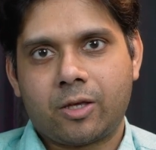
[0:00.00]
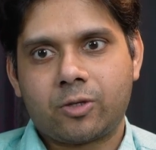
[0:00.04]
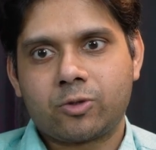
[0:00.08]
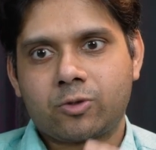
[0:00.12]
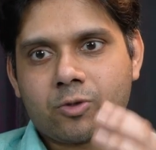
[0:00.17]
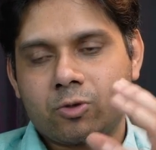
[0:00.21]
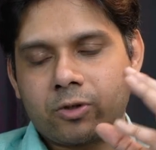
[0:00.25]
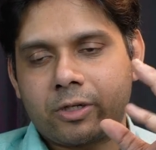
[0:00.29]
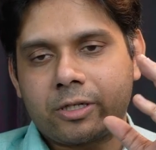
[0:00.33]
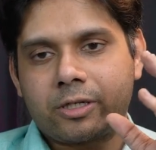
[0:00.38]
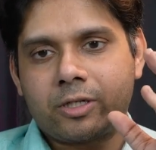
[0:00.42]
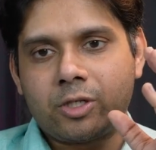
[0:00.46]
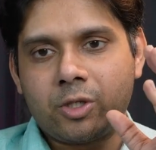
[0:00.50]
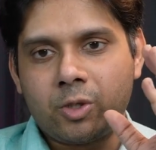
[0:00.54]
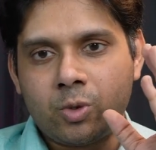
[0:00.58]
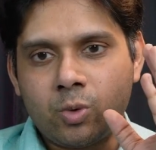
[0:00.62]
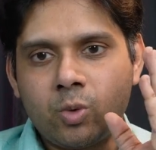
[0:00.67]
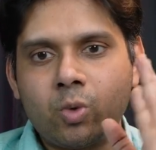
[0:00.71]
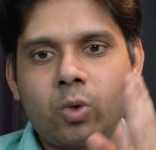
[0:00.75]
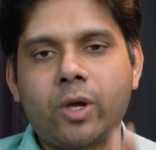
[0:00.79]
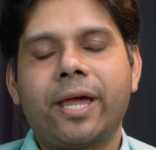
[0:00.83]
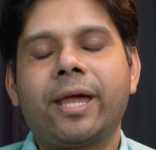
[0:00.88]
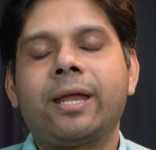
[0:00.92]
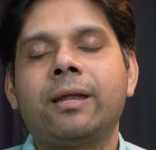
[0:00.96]
so that
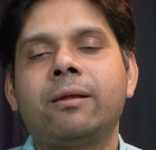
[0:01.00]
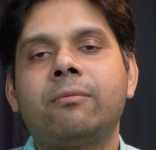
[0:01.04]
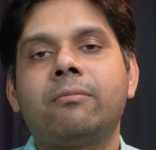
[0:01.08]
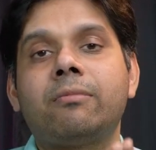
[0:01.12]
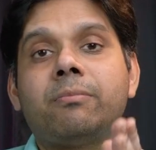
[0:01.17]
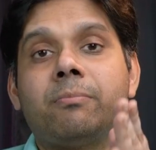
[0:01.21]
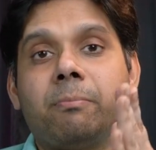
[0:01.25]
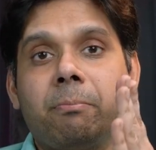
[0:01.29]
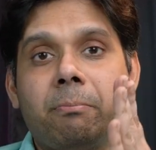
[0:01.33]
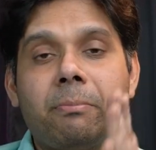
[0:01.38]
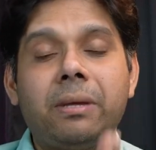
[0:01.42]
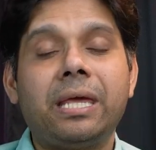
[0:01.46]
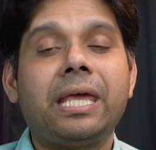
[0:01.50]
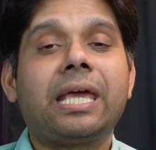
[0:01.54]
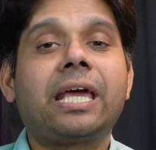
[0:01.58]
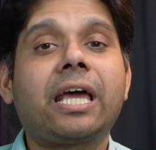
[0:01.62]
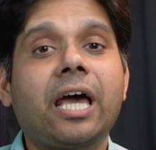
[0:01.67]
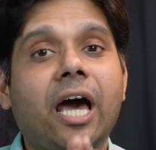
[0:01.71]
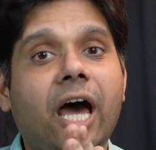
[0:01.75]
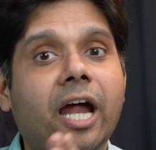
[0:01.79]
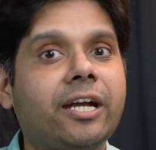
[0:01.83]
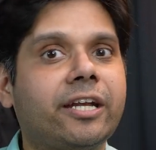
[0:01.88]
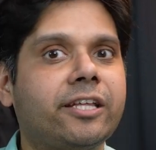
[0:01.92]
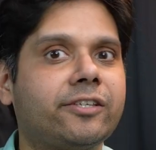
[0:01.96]
you can make
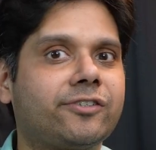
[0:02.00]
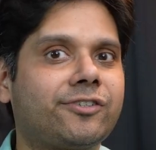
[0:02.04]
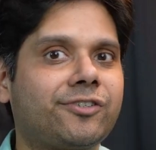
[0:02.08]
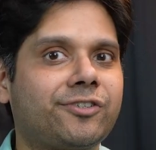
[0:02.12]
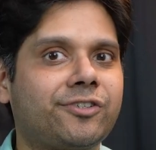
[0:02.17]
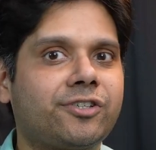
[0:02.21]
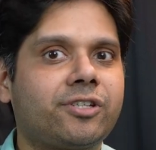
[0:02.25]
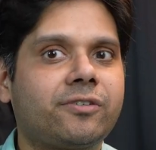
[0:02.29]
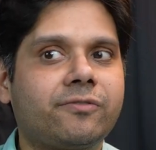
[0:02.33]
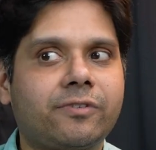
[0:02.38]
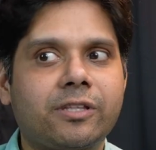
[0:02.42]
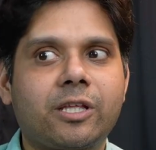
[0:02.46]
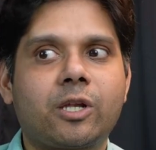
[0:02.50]
a decision